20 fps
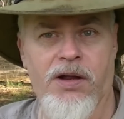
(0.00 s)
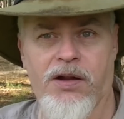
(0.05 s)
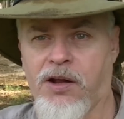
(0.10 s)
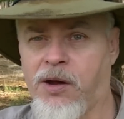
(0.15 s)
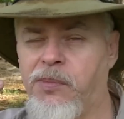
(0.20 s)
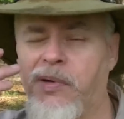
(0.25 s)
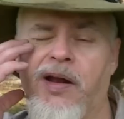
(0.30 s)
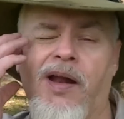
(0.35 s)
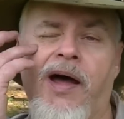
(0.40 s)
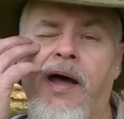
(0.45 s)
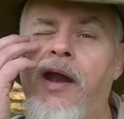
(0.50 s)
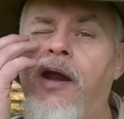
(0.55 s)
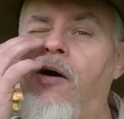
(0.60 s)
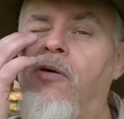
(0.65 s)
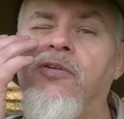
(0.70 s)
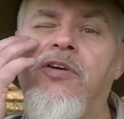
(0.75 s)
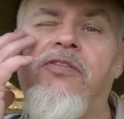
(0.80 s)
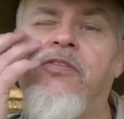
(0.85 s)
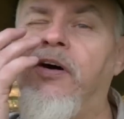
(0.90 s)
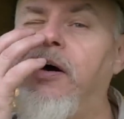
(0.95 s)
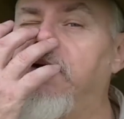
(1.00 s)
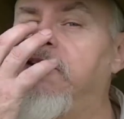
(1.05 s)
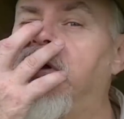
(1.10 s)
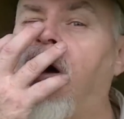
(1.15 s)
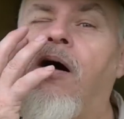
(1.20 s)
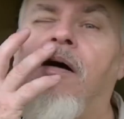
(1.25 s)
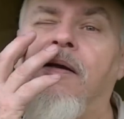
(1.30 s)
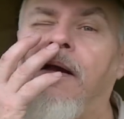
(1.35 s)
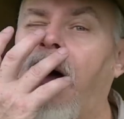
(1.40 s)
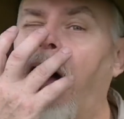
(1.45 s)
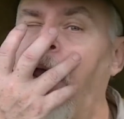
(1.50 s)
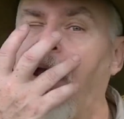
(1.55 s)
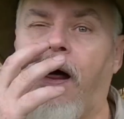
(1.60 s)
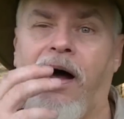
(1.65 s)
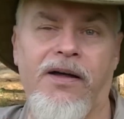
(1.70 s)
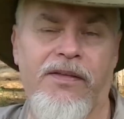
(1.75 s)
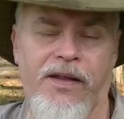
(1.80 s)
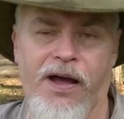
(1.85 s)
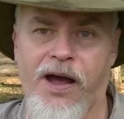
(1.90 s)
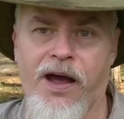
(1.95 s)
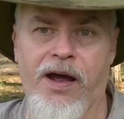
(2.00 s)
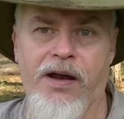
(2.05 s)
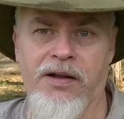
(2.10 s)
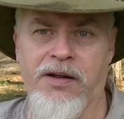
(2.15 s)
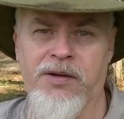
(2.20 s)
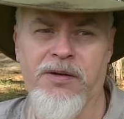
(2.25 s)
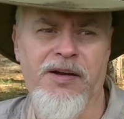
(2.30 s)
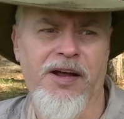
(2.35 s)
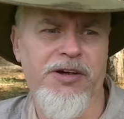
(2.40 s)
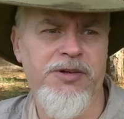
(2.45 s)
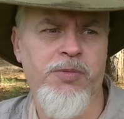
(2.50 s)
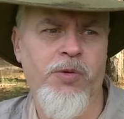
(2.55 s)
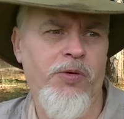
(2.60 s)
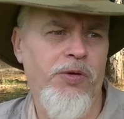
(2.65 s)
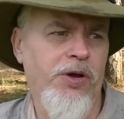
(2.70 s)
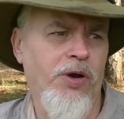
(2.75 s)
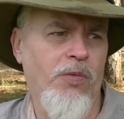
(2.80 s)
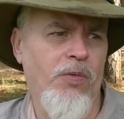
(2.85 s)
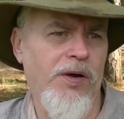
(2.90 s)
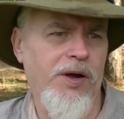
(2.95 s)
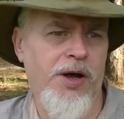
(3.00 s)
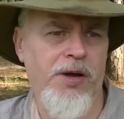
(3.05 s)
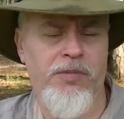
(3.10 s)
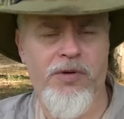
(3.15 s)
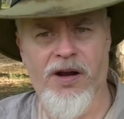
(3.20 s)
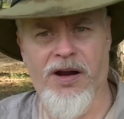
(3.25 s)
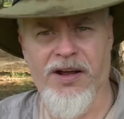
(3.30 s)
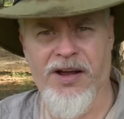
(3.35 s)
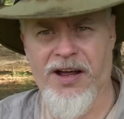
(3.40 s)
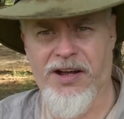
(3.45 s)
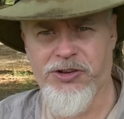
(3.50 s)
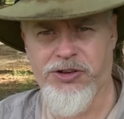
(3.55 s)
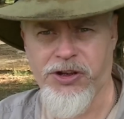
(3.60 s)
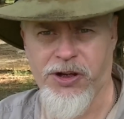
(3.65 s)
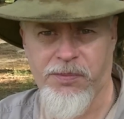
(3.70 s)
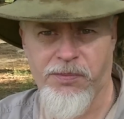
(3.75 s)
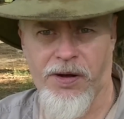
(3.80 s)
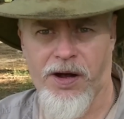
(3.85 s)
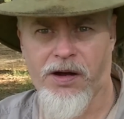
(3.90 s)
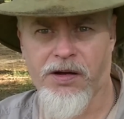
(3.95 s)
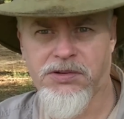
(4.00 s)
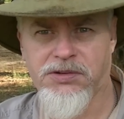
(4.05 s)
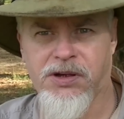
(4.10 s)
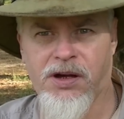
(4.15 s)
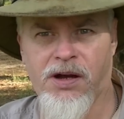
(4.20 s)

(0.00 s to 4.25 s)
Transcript: You're gonna be landing on your face all night like that and next morning you're gonna wake up like you got chicken pox.